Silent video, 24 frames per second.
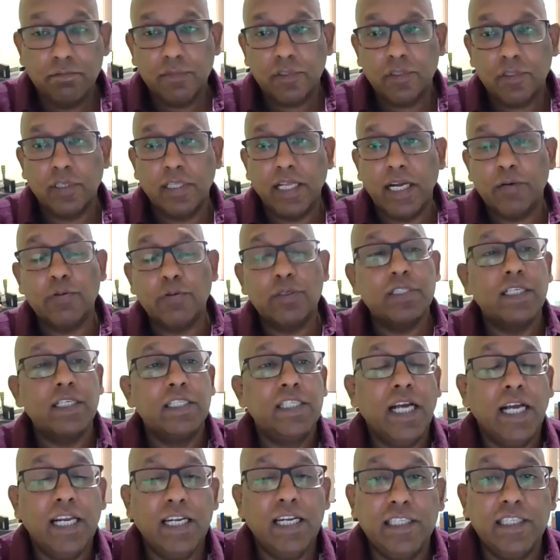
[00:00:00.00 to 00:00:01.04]
So that was the
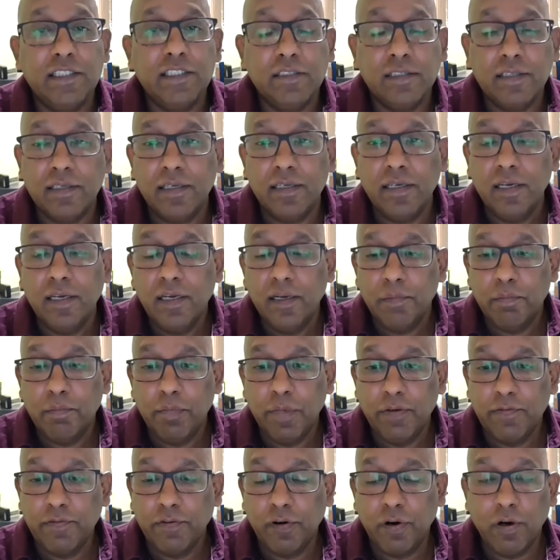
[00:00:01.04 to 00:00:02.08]
challenge
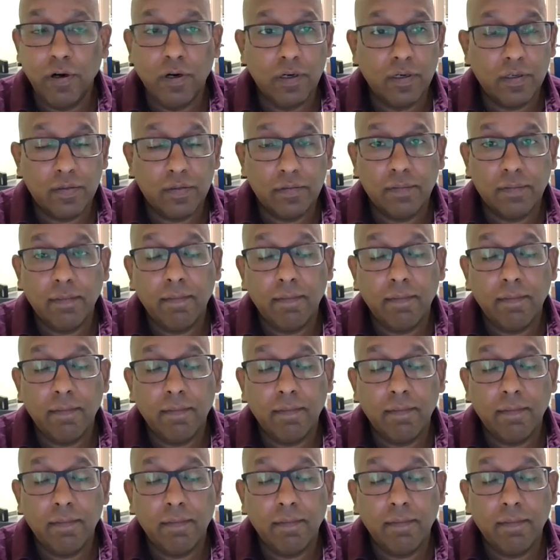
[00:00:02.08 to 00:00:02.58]
before